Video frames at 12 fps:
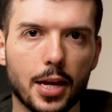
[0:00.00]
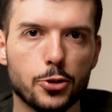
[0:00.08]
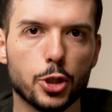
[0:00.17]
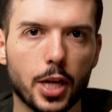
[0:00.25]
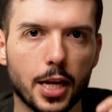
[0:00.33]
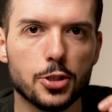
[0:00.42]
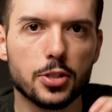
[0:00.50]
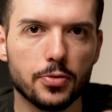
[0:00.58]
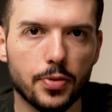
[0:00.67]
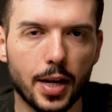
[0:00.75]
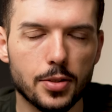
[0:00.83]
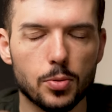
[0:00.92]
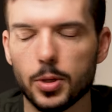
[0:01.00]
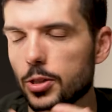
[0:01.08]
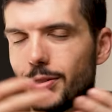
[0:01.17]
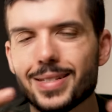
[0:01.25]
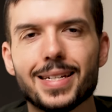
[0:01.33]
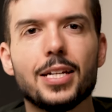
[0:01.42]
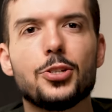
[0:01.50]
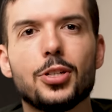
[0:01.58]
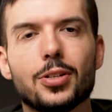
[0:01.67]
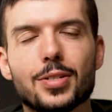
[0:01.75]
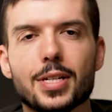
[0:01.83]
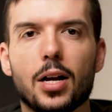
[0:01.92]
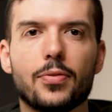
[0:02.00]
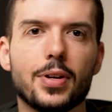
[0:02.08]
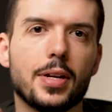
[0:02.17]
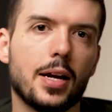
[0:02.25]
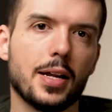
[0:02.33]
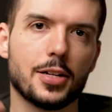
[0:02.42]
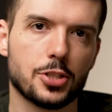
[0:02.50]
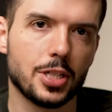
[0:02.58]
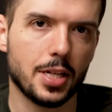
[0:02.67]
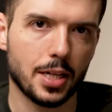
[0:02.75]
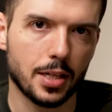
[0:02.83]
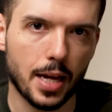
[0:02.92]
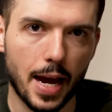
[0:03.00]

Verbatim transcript: education phase where you're just teaching yourself and not actually taking